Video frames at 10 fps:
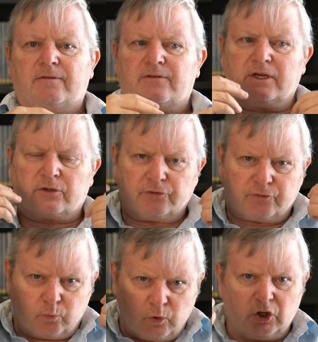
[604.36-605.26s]

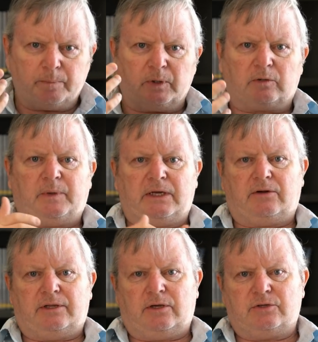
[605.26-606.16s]
Vehicles were built
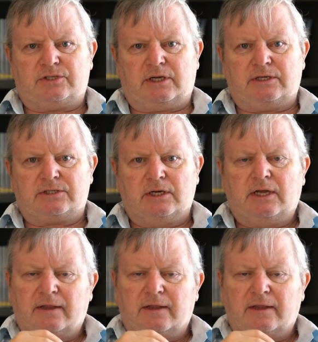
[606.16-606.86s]
better in those days.